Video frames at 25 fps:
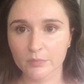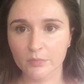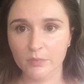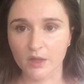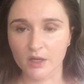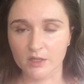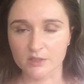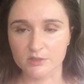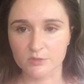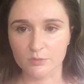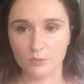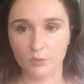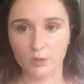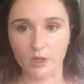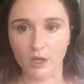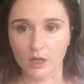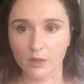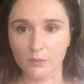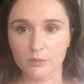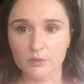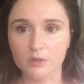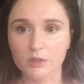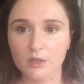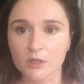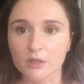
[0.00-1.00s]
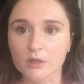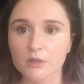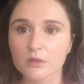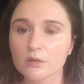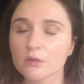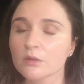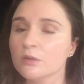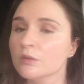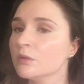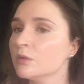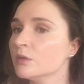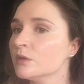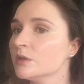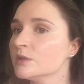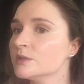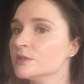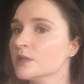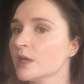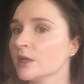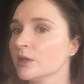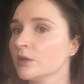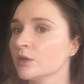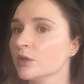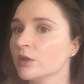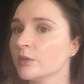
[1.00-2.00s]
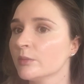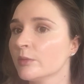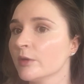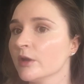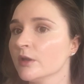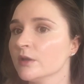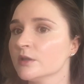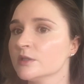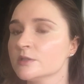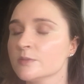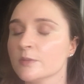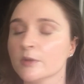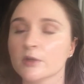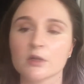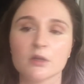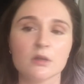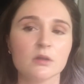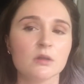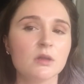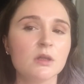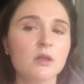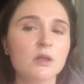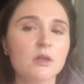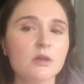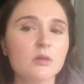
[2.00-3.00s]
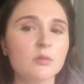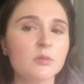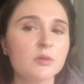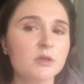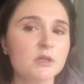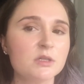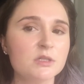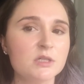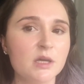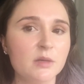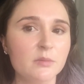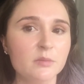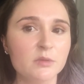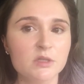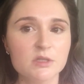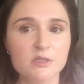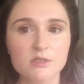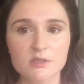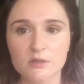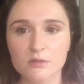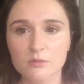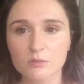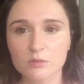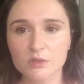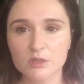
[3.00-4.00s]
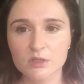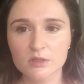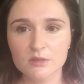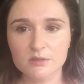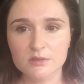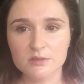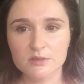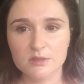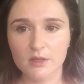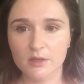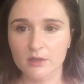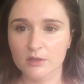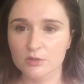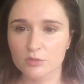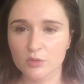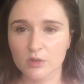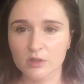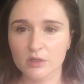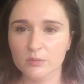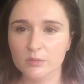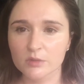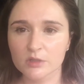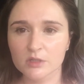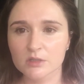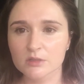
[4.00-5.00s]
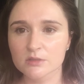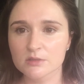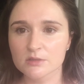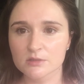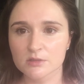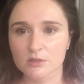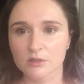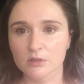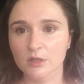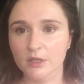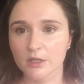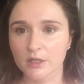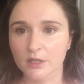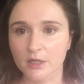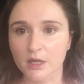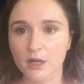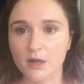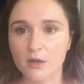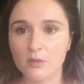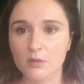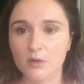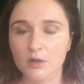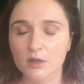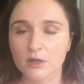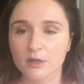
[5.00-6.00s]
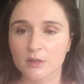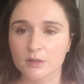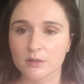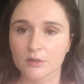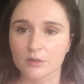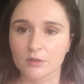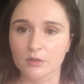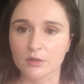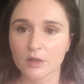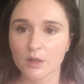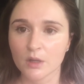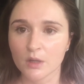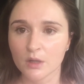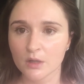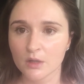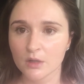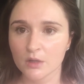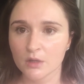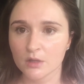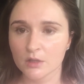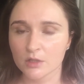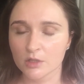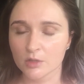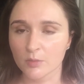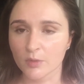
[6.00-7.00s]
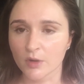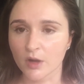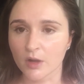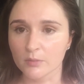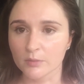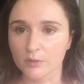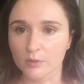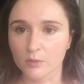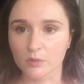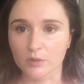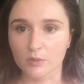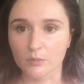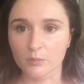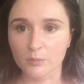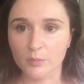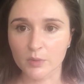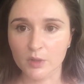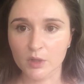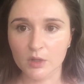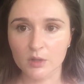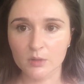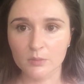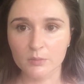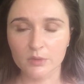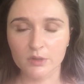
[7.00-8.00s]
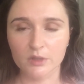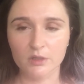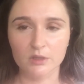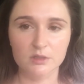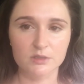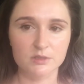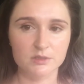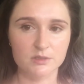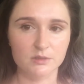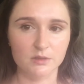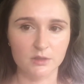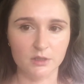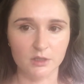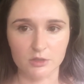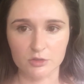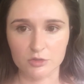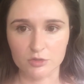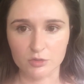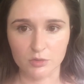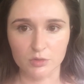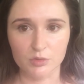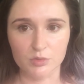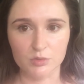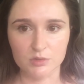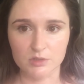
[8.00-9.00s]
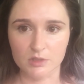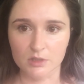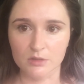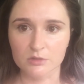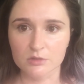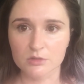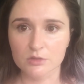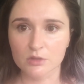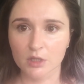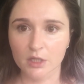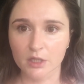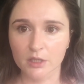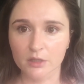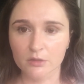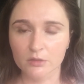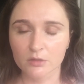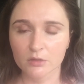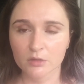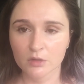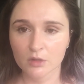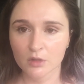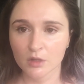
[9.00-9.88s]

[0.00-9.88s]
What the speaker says: that's what I would think, is that you could probably spend a little bit of time in the sun with this, like 20 minutes or like an hour, and you probably wouldn't burn, but it isn't like a true sunscreen.